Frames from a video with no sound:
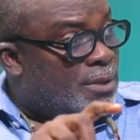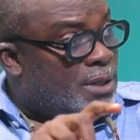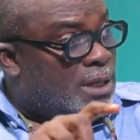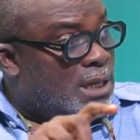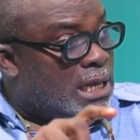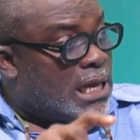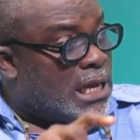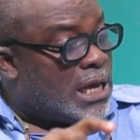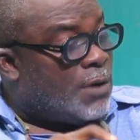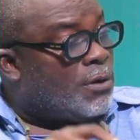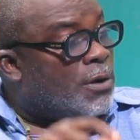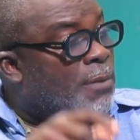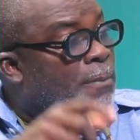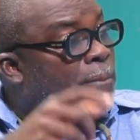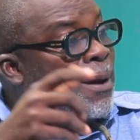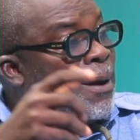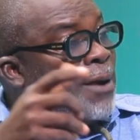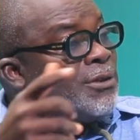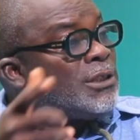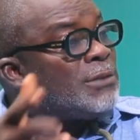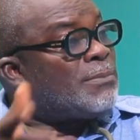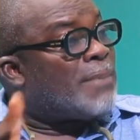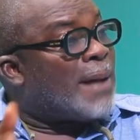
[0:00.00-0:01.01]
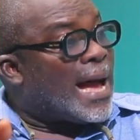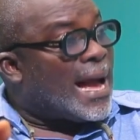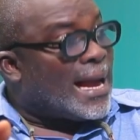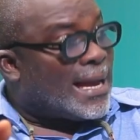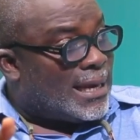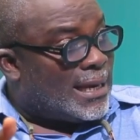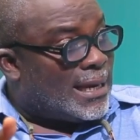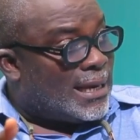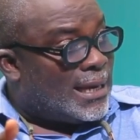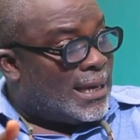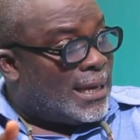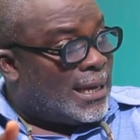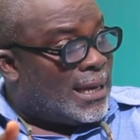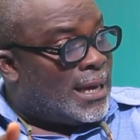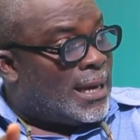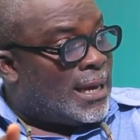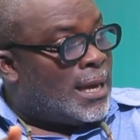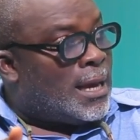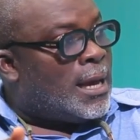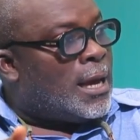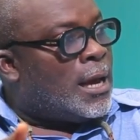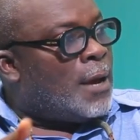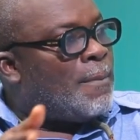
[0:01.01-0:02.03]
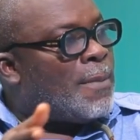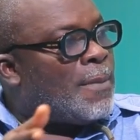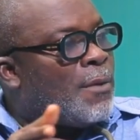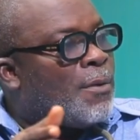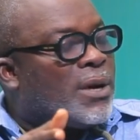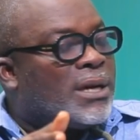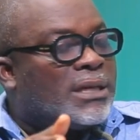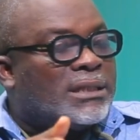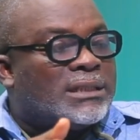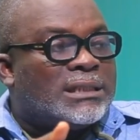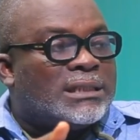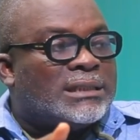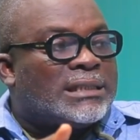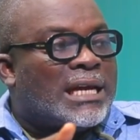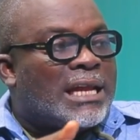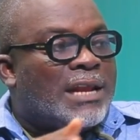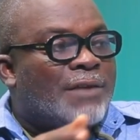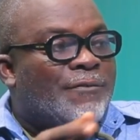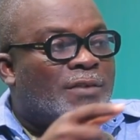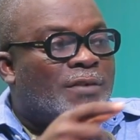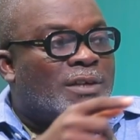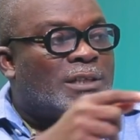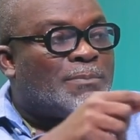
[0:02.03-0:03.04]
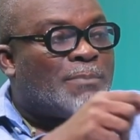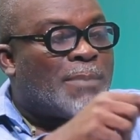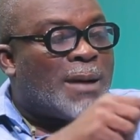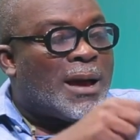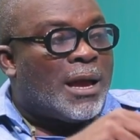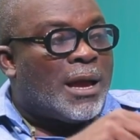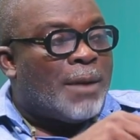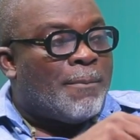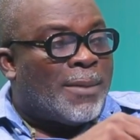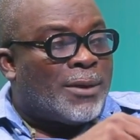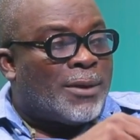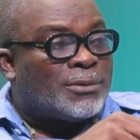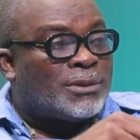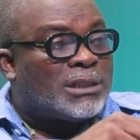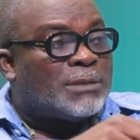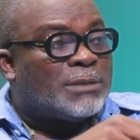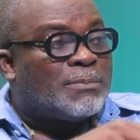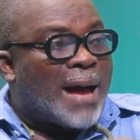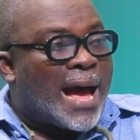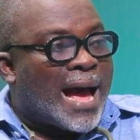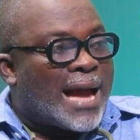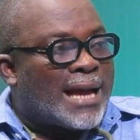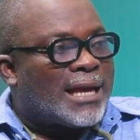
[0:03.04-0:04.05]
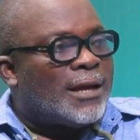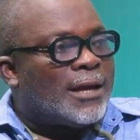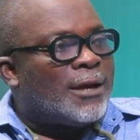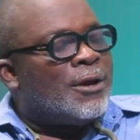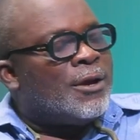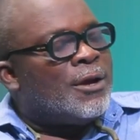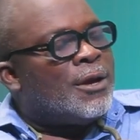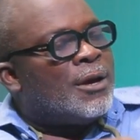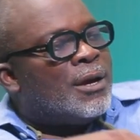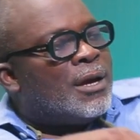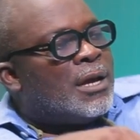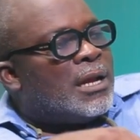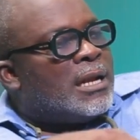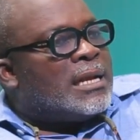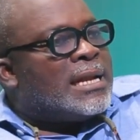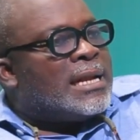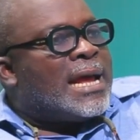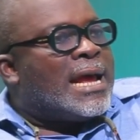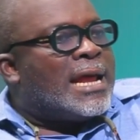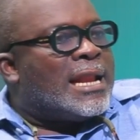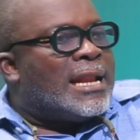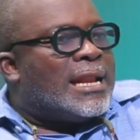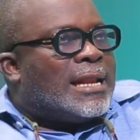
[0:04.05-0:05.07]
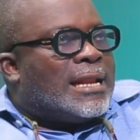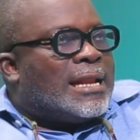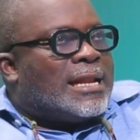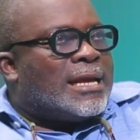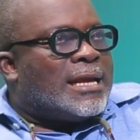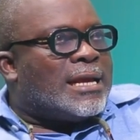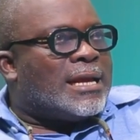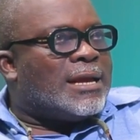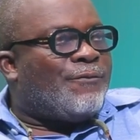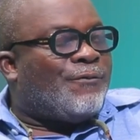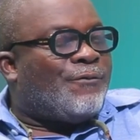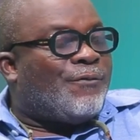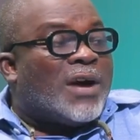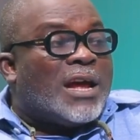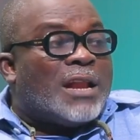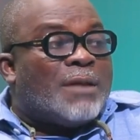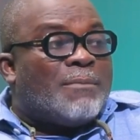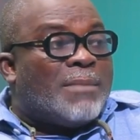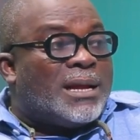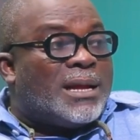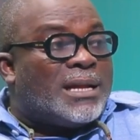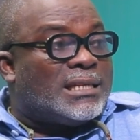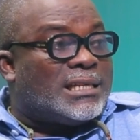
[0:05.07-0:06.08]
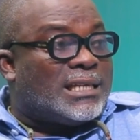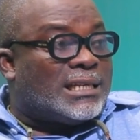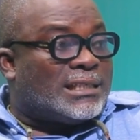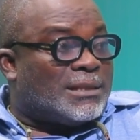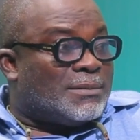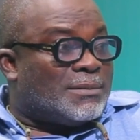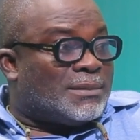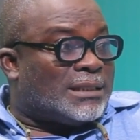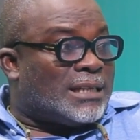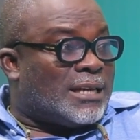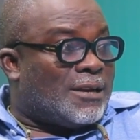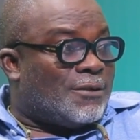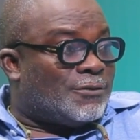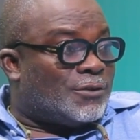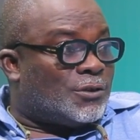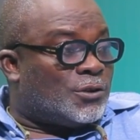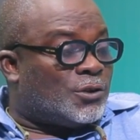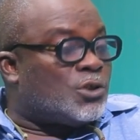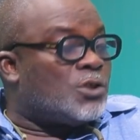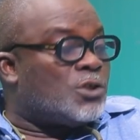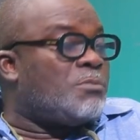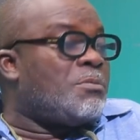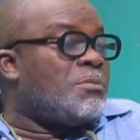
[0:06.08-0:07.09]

It would bounce back. But what it is that if it's it bounces back, then the fund managers themselves should be